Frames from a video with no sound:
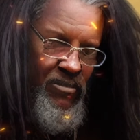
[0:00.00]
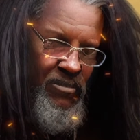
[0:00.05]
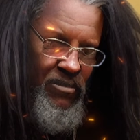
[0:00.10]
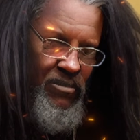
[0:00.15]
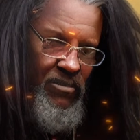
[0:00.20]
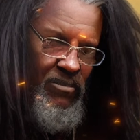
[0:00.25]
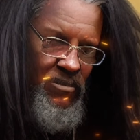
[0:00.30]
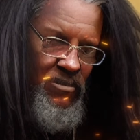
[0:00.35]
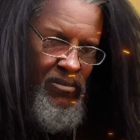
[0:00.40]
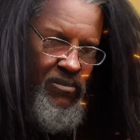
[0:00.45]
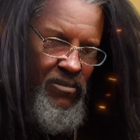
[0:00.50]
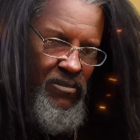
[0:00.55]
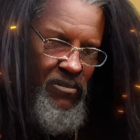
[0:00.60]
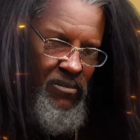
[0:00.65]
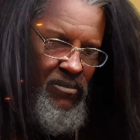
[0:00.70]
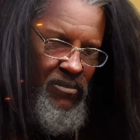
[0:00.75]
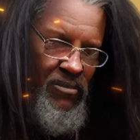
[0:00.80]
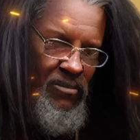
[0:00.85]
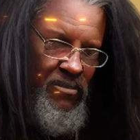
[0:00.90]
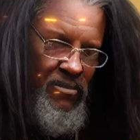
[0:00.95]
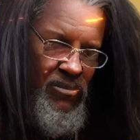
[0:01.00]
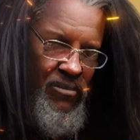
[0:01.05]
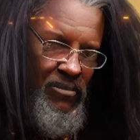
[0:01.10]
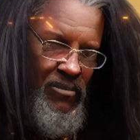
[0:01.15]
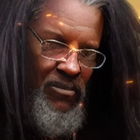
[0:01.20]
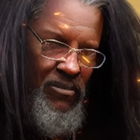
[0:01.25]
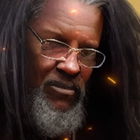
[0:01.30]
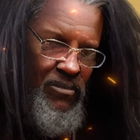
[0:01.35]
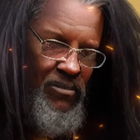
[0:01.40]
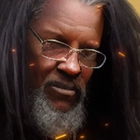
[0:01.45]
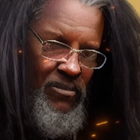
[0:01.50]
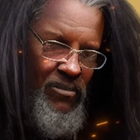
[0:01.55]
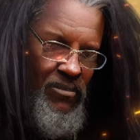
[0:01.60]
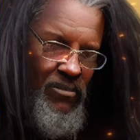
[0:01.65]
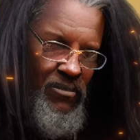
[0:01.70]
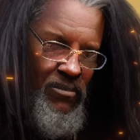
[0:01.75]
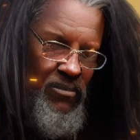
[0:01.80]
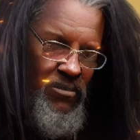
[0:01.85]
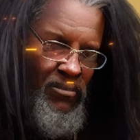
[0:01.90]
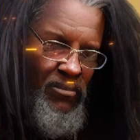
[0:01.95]
name. the last?
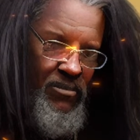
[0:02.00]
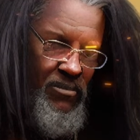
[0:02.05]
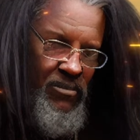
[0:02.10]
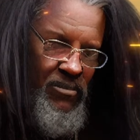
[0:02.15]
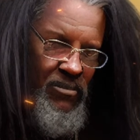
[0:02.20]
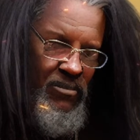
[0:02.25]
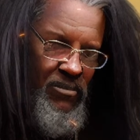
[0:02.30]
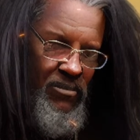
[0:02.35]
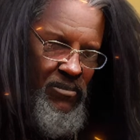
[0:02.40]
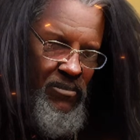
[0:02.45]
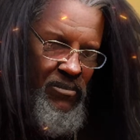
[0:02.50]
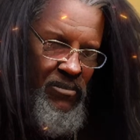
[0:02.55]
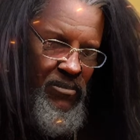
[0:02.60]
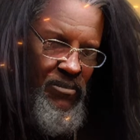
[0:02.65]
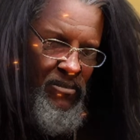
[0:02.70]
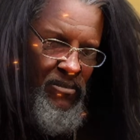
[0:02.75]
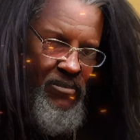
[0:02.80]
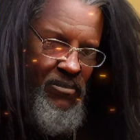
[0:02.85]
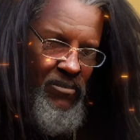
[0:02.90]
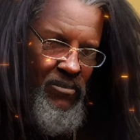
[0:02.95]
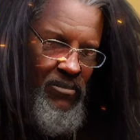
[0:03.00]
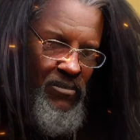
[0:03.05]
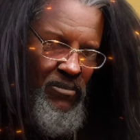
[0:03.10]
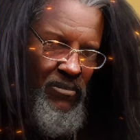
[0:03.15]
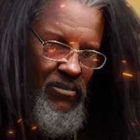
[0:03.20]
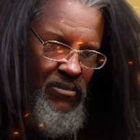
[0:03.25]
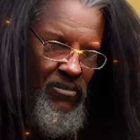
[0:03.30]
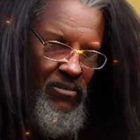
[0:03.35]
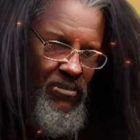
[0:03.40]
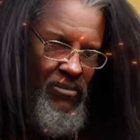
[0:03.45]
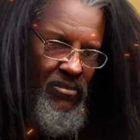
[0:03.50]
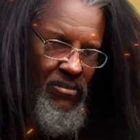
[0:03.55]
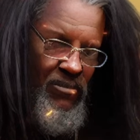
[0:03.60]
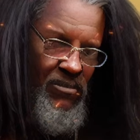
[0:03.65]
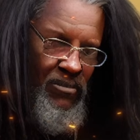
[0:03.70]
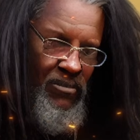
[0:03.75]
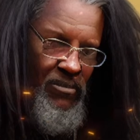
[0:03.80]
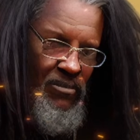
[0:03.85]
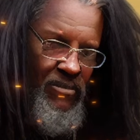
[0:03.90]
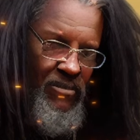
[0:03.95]
Oh, okay. When was the last time you
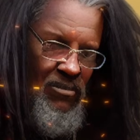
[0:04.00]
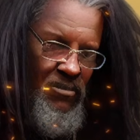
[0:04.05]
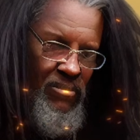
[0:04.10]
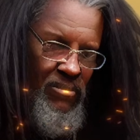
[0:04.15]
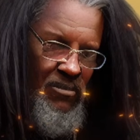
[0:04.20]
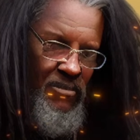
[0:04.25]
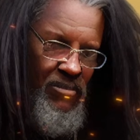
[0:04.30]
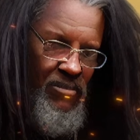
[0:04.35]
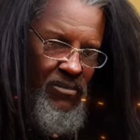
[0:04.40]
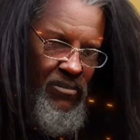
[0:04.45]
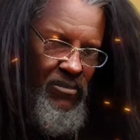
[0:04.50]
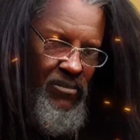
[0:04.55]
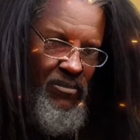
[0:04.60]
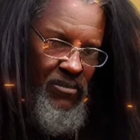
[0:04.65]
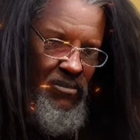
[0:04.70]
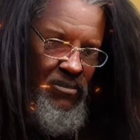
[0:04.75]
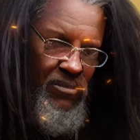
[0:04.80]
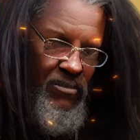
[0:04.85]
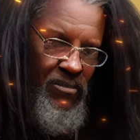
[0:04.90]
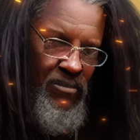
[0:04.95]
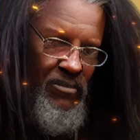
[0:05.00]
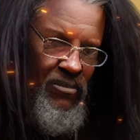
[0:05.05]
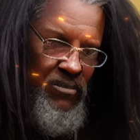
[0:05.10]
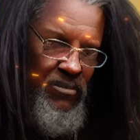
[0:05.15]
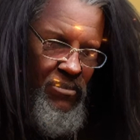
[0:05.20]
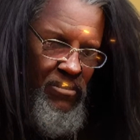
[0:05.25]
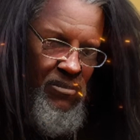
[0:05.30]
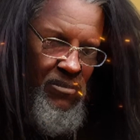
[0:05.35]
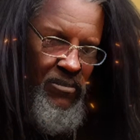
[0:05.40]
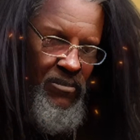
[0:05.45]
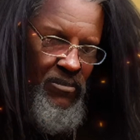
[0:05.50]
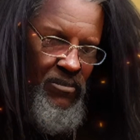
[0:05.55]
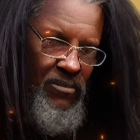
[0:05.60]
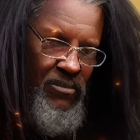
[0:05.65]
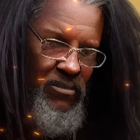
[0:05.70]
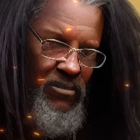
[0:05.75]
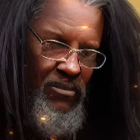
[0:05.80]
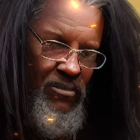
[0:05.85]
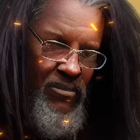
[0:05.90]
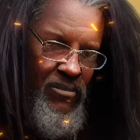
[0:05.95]
made any payment? Because Mr.
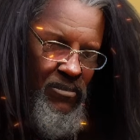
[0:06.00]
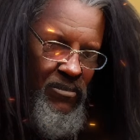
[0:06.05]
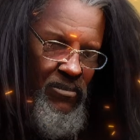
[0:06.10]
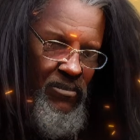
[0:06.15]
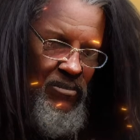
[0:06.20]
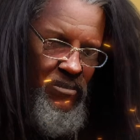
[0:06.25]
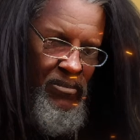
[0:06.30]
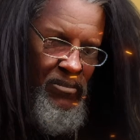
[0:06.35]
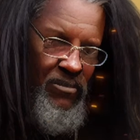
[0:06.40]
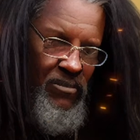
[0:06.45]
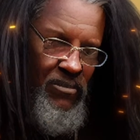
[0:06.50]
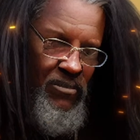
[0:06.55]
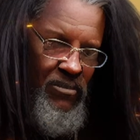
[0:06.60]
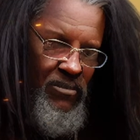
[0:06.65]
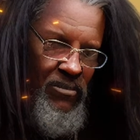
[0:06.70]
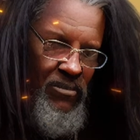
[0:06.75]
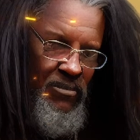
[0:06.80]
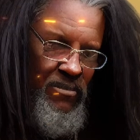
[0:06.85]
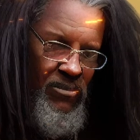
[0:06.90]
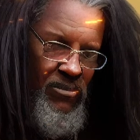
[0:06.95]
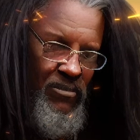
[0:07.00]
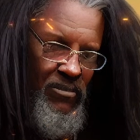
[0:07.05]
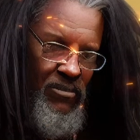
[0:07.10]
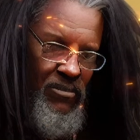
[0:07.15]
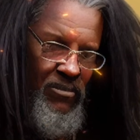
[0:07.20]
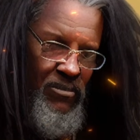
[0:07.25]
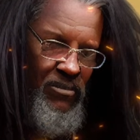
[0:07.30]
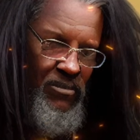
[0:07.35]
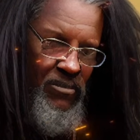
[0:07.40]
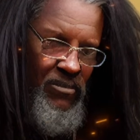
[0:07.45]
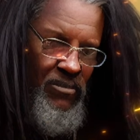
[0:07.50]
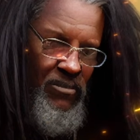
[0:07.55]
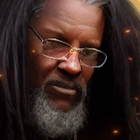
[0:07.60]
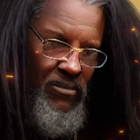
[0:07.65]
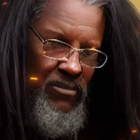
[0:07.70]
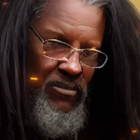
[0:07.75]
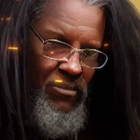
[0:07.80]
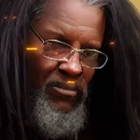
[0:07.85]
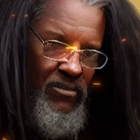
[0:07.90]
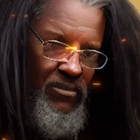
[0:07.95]
Walker, I want you to be mindful of what
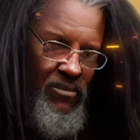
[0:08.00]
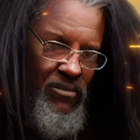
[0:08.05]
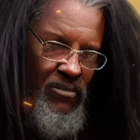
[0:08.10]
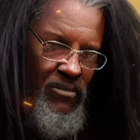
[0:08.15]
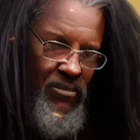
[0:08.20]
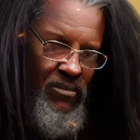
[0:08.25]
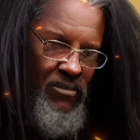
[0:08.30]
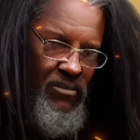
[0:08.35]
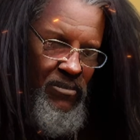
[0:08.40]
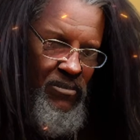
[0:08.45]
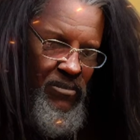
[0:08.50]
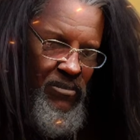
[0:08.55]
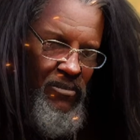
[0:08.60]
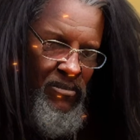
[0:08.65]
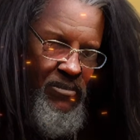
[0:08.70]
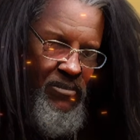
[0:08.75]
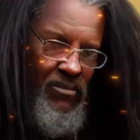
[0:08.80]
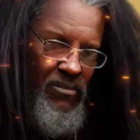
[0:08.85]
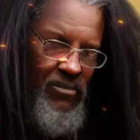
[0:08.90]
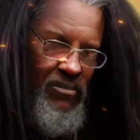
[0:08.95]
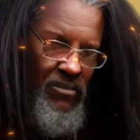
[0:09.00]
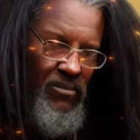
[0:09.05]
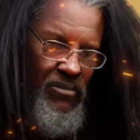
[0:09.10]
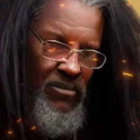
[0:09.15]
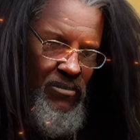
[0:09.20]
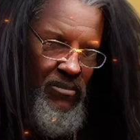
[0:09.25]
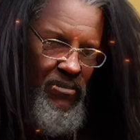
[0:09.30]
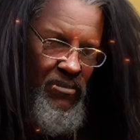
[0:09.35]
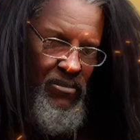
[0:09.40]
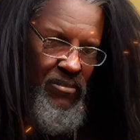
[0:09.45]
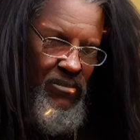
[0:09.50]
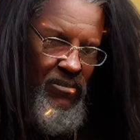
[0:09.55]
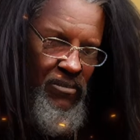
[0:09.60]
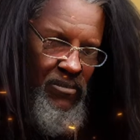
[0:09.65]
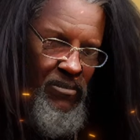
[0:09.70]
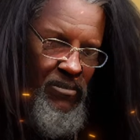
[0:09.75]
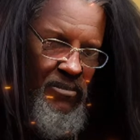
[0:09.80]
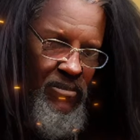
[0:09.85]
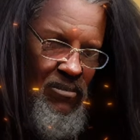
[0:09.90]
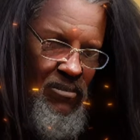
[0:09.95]
you're doing. I don't want the
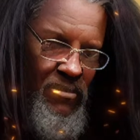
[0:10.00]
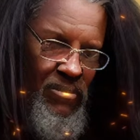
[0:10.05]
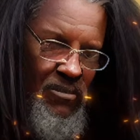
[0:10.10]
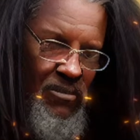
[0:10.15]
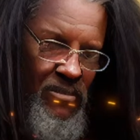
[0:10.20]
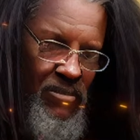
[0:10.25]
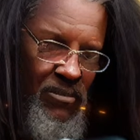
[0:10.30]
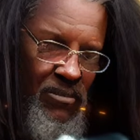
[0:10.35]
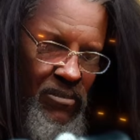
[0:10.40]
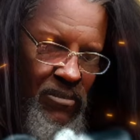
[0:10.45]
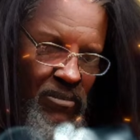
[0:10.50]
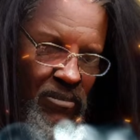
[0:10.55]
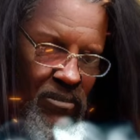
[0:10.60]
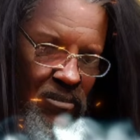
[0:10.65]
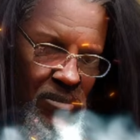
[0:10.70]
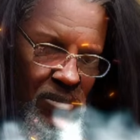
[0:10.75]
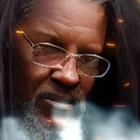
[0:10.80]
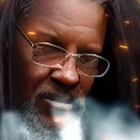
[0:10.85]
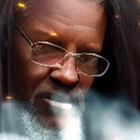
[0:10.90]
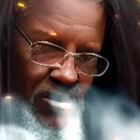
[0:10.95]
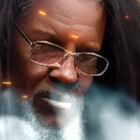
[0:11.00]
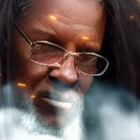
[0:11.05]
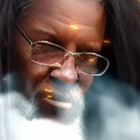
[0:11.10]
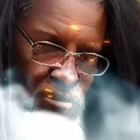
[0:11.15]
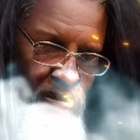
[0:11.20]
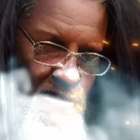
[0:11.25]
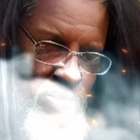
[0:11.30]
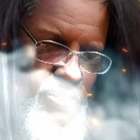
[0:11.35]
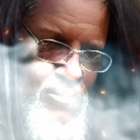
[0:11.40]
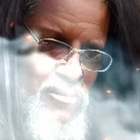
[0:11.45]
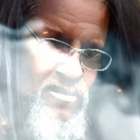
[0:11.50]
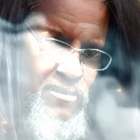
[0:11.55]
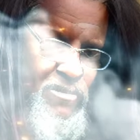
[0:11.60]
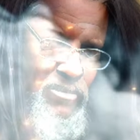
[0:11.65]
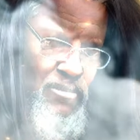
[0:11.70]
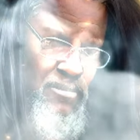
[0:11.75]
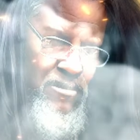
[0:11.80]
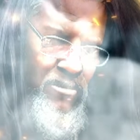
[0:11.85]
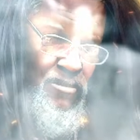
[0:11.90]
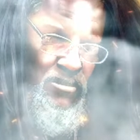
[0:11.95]
IRS or the Treasury Department to
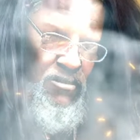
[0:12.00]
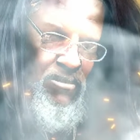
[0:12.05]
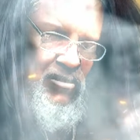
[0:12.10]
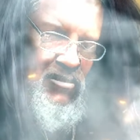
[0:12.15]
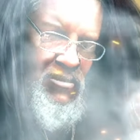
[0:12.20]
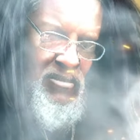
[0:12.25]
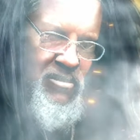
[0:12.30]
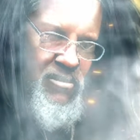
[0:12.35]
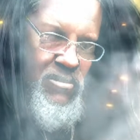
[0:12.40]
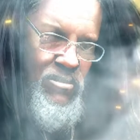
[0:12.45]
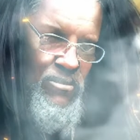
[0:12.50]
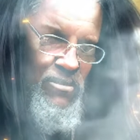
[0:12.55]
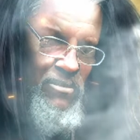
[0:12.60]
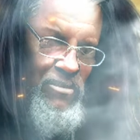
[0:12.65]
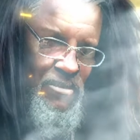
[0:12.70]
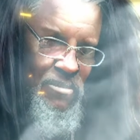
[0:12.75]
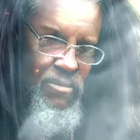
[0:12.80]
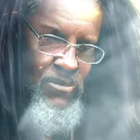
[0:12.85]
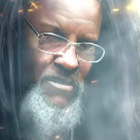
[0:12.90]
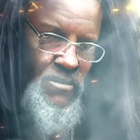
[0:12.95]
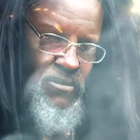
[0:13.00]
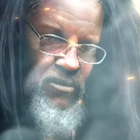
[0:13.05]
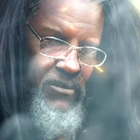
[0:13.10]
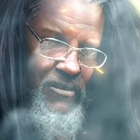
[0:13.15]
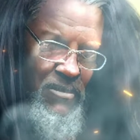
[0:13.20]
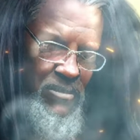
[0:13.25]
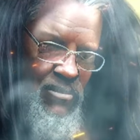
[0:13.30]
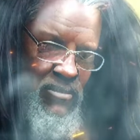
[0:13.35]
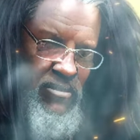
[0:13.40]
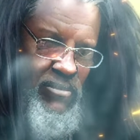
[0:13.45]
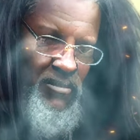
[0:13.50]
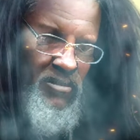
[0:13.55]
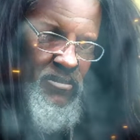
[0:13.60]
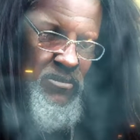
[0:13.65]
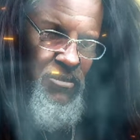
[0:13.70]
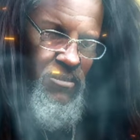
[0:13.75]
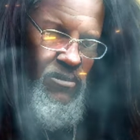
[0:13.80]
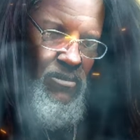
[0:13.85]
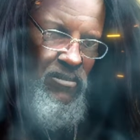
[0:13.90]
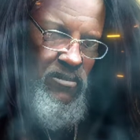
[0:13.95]
end up placing a lien on Well, you, I
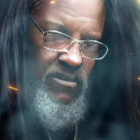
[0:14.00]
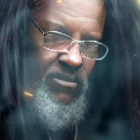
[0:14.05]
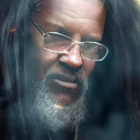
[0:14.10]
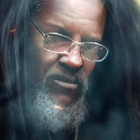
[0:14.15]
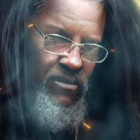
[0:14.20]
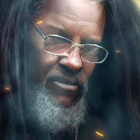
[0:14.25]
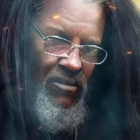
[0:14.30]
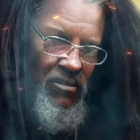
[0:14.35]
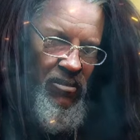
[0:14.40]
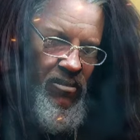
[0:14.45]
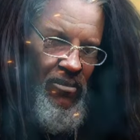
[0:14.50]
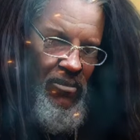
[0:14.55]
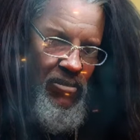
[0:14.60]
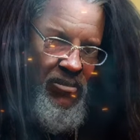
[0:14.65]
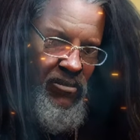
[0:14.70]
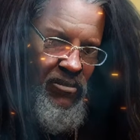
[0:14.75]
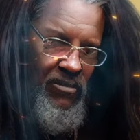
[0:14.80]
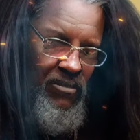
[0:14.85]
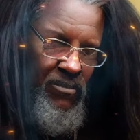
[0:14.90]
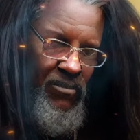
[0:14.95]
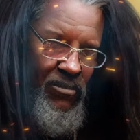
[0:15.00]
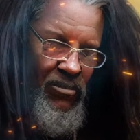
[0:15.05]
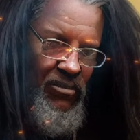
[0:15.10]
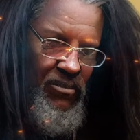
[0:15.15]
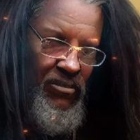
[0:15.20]
tried to make a payment for today,